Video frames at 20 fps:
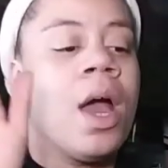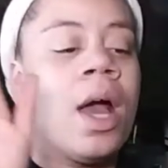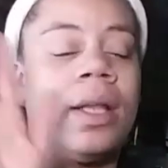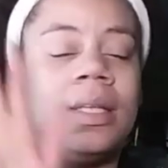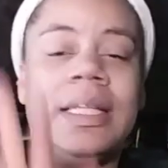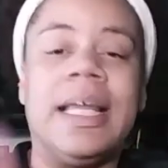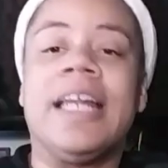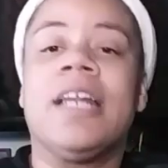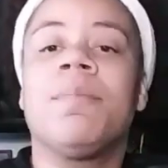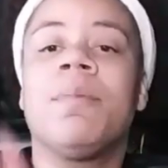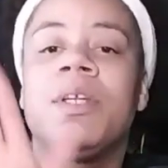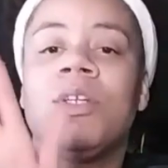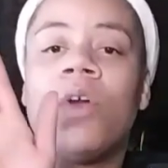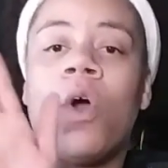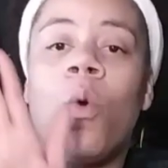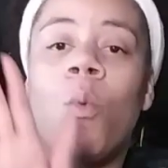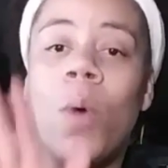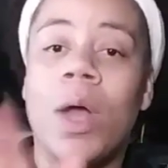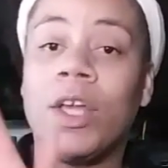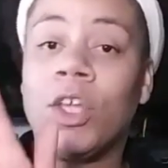letting me
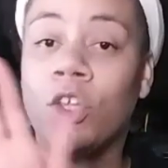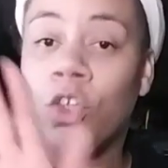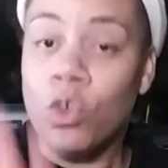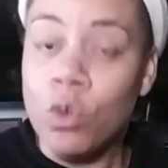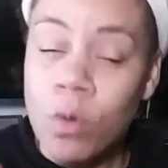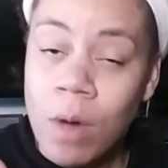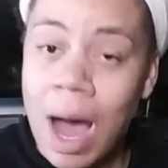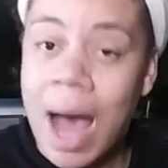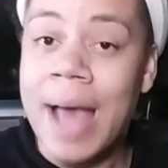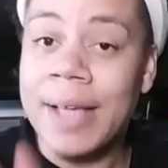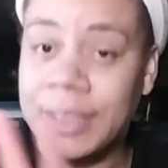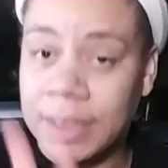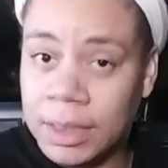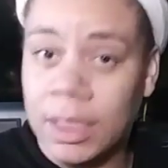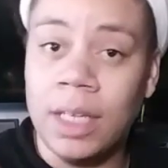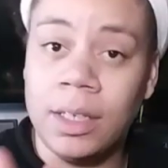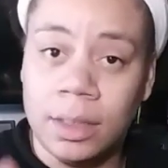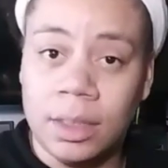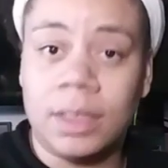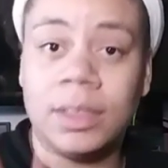know what you guys
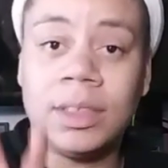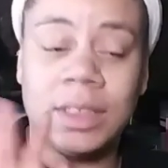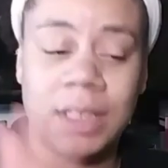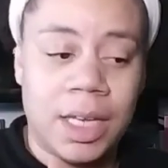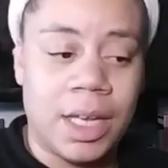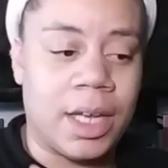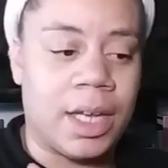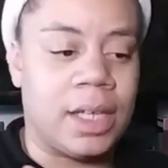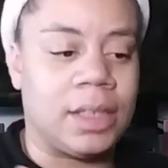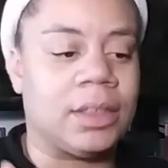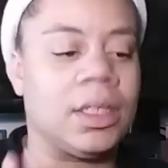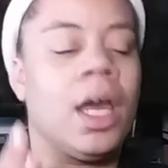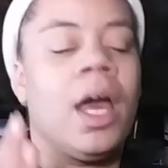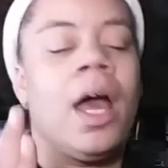think this is,